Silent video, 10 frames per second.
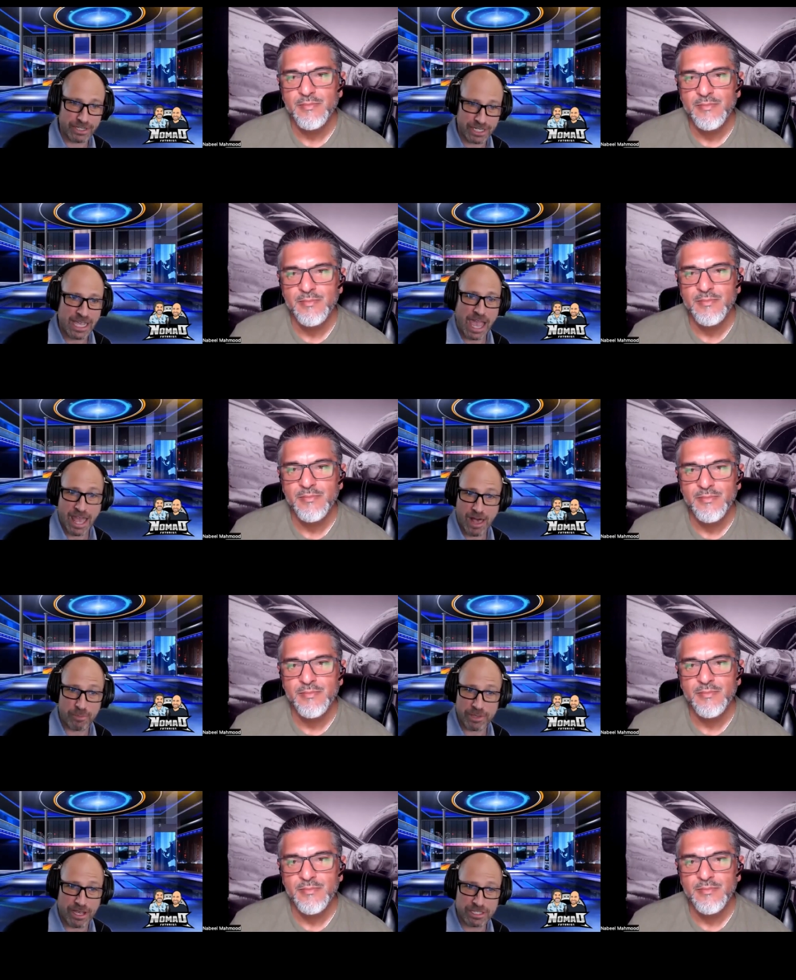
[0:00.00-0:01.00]
Speaker 1: in it and
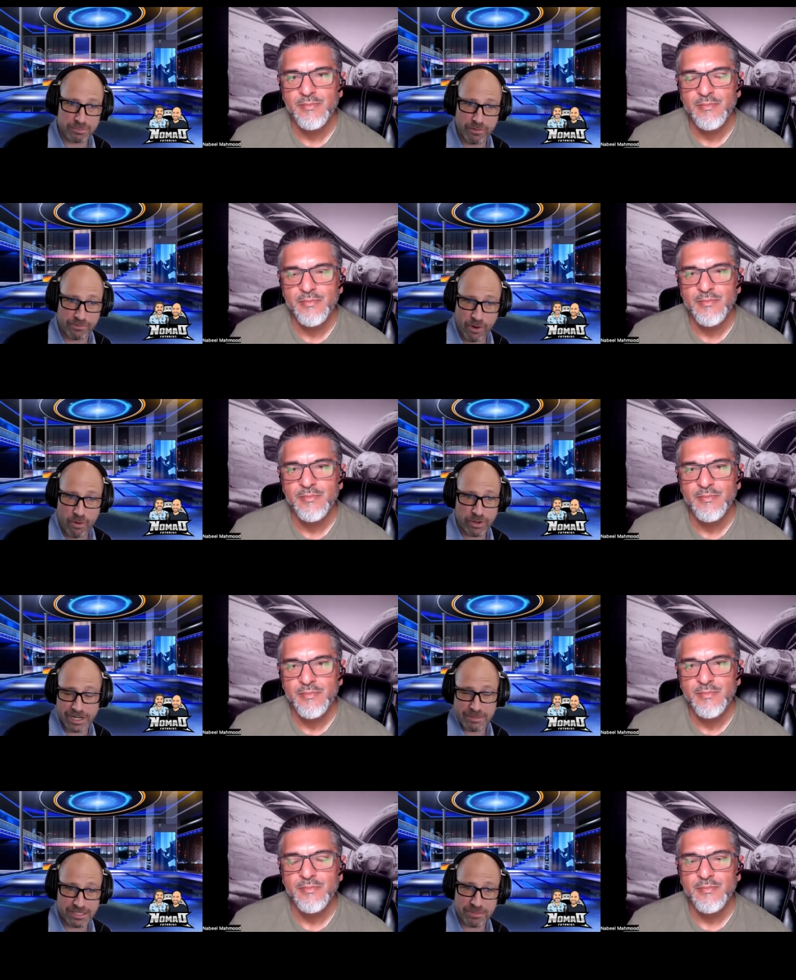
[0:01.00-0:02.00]
helping us move it forward. And
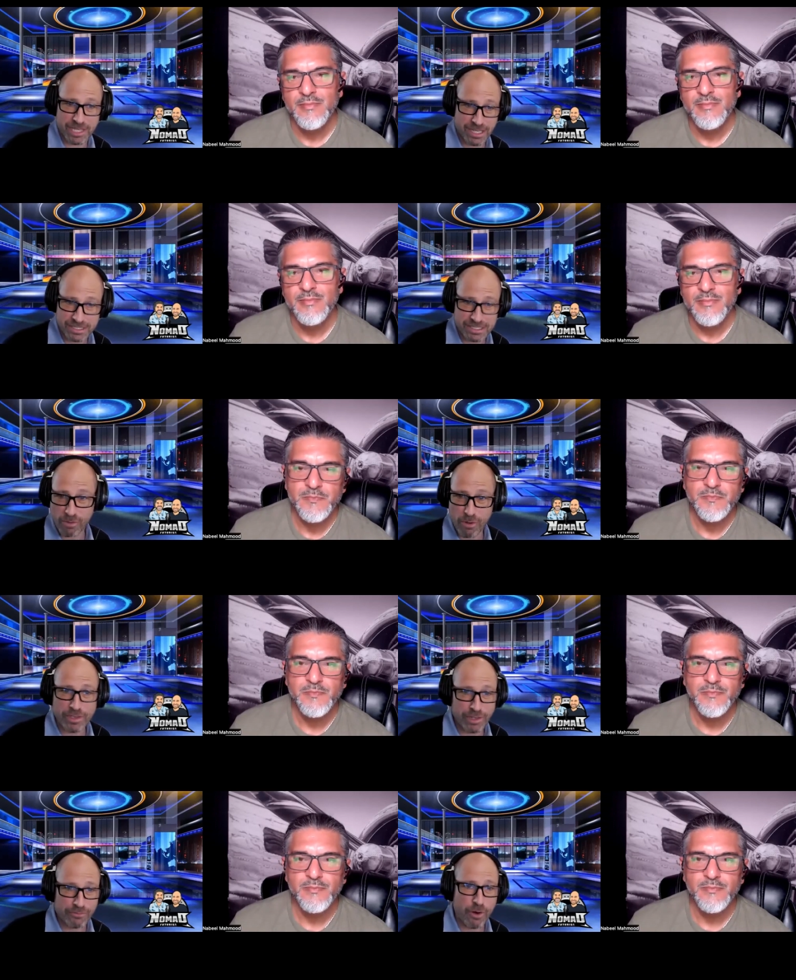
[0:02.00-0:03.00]
in some cases, moving
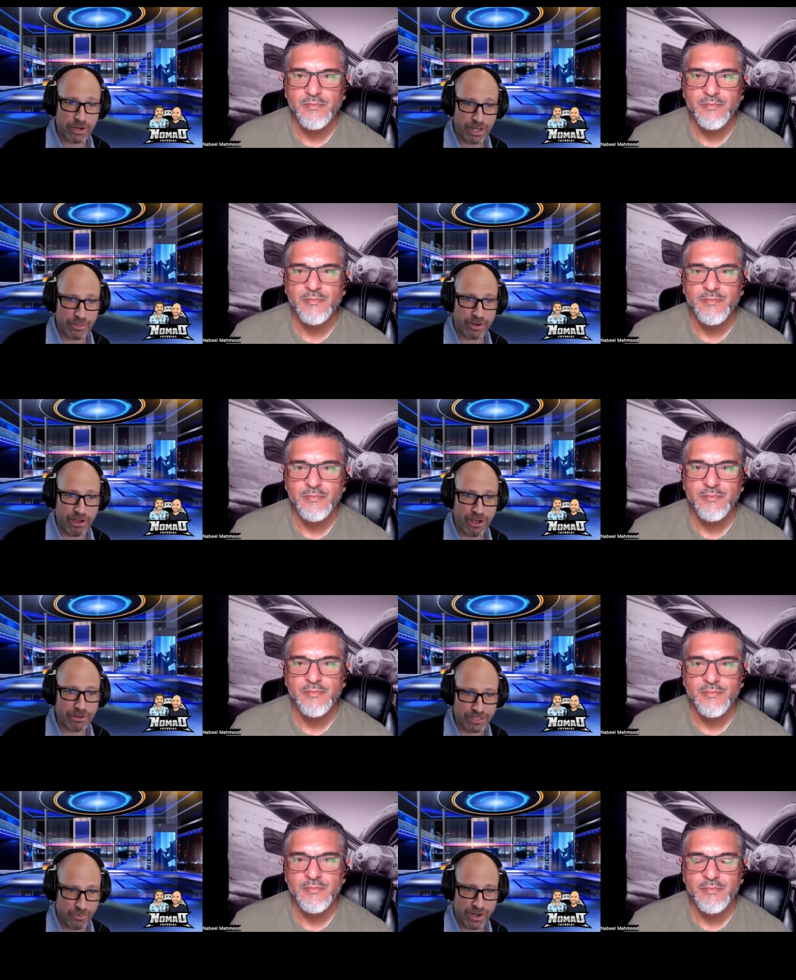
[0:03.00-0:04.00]
it forward on their
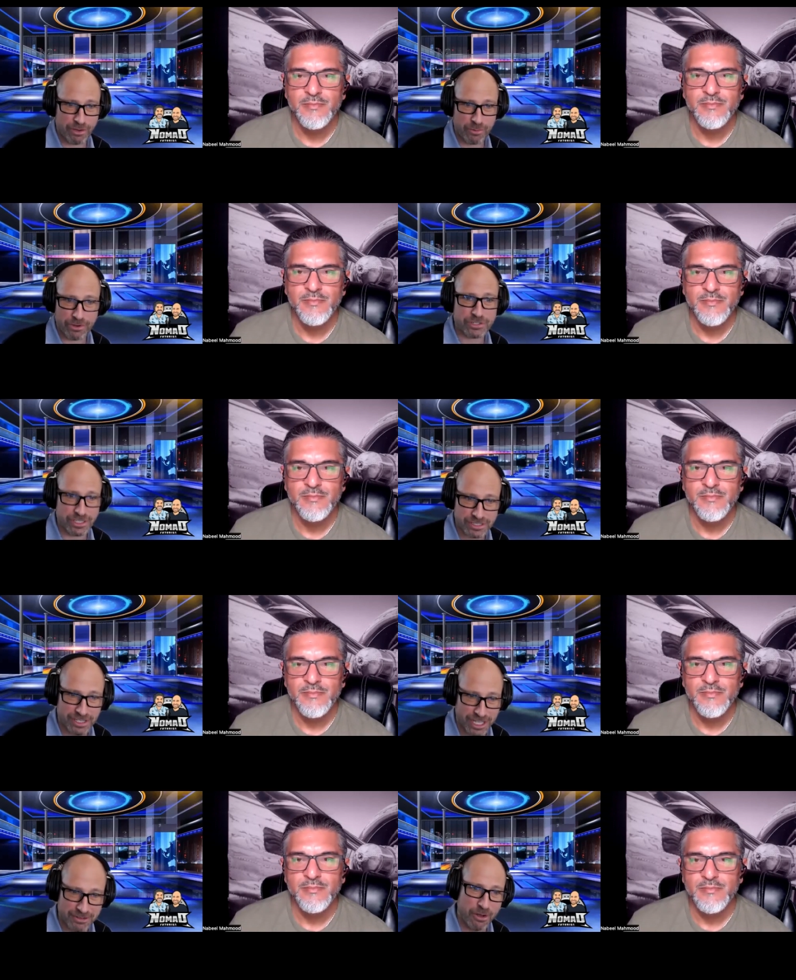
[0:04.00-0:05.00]
own, where we're just
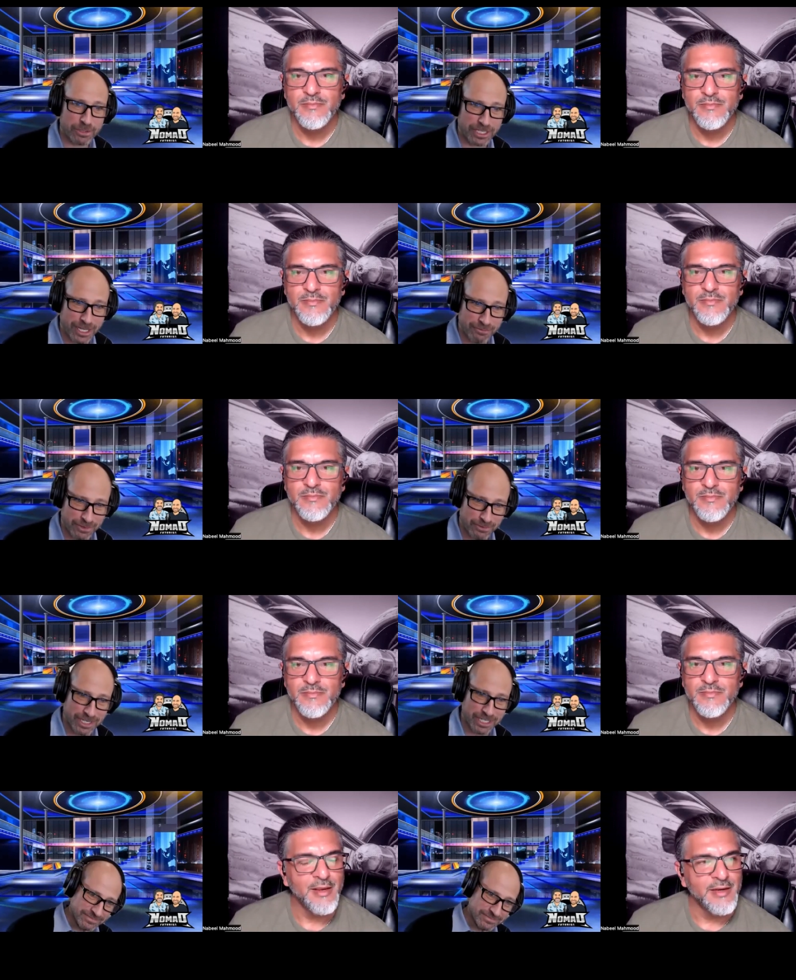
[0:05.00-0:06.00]
like holding on for the
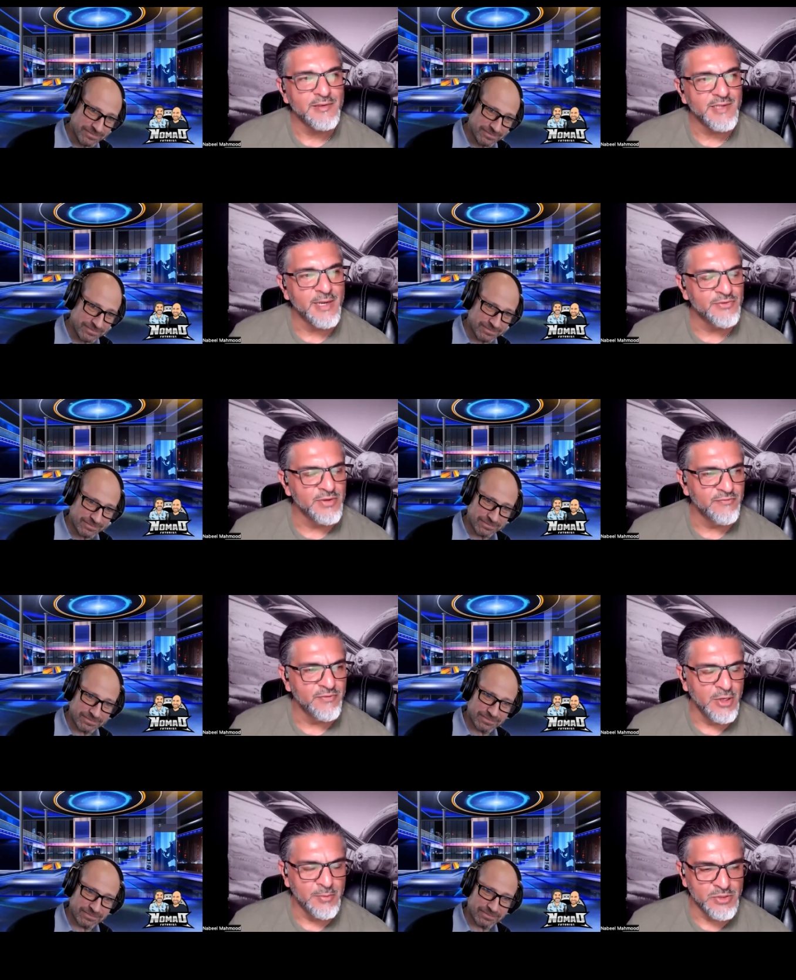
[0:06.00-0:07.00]
ride.
Speaker 2: Yeah, it's absolutely a
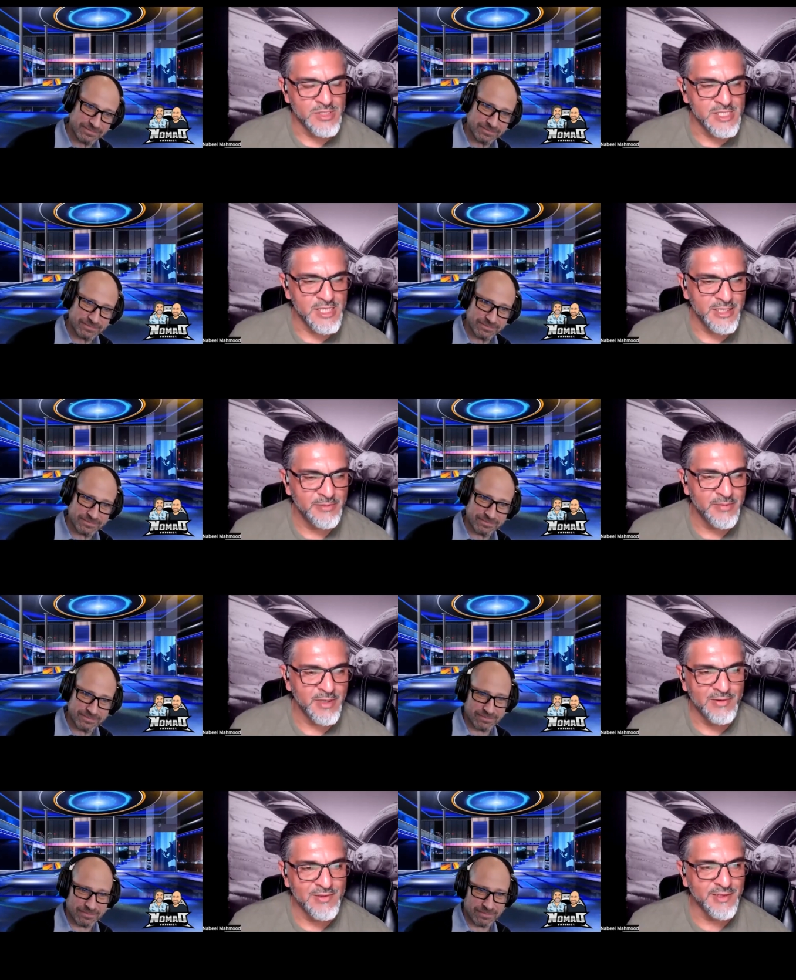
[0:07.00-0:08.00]
phenomenal time.
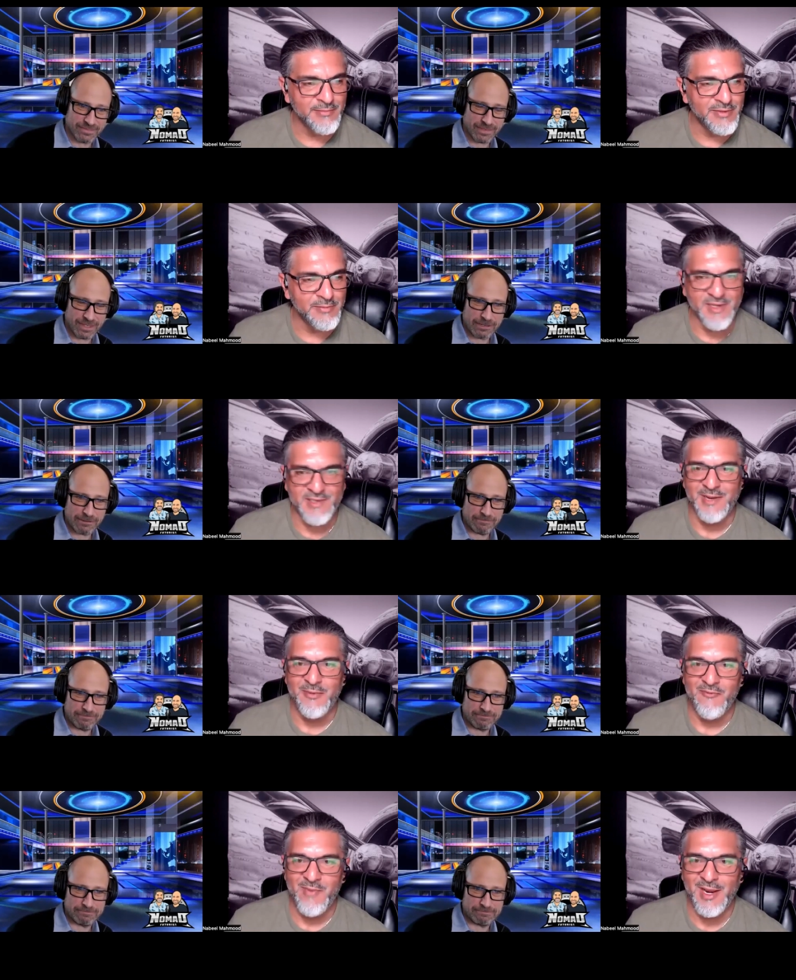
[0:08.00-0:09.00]
I would say best time
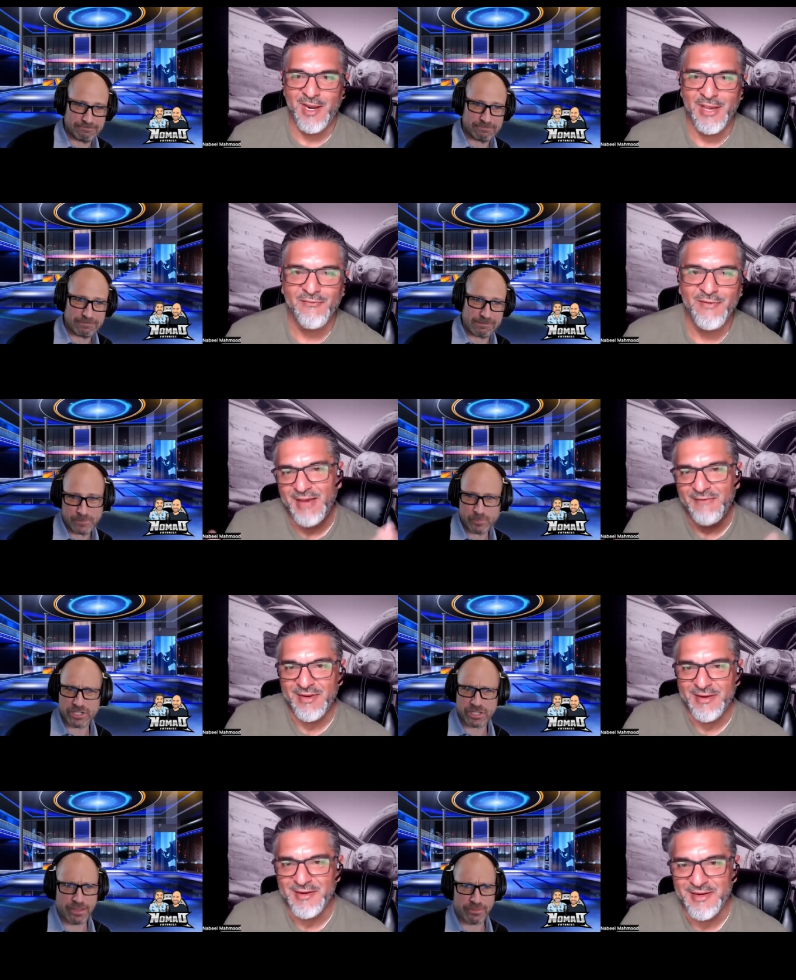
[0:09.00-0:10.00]
of my life.
Speaker 1: Which
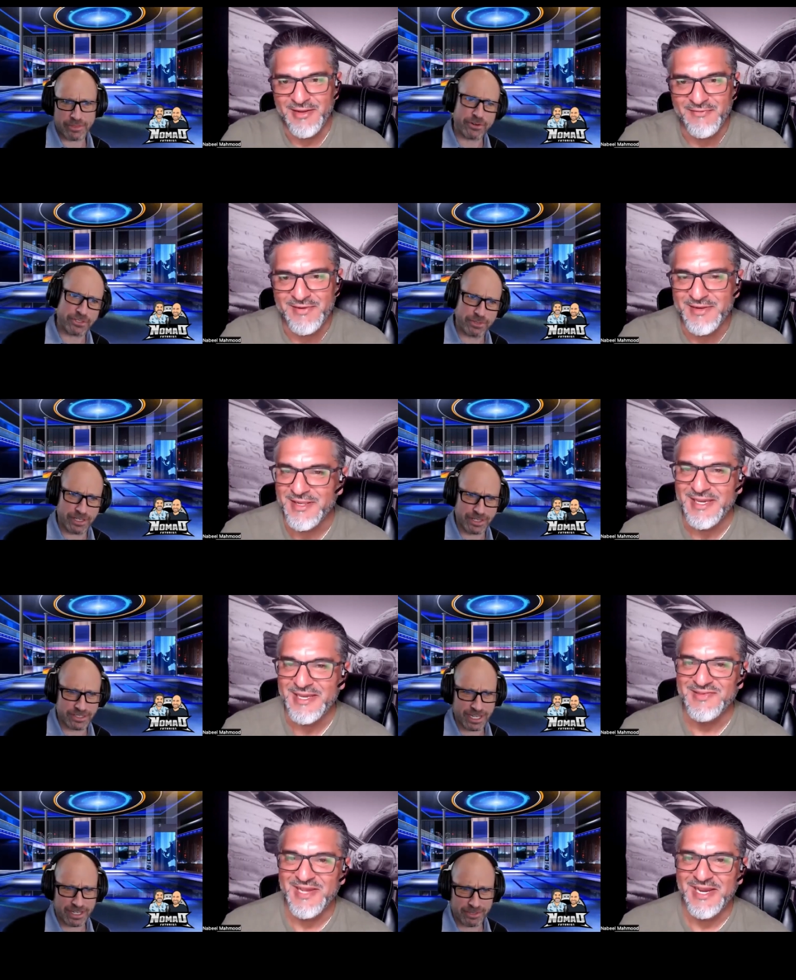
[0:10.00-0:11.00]
life? The lived. First one? The yeah, second
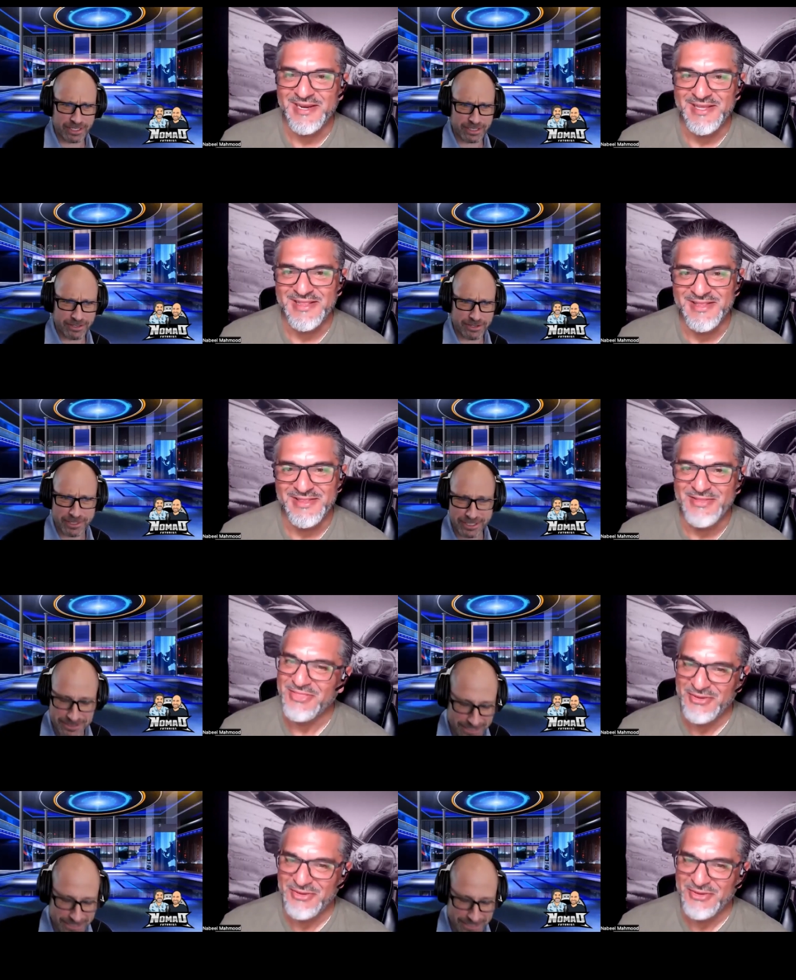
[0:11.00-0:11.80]
exactly. One? The third one? The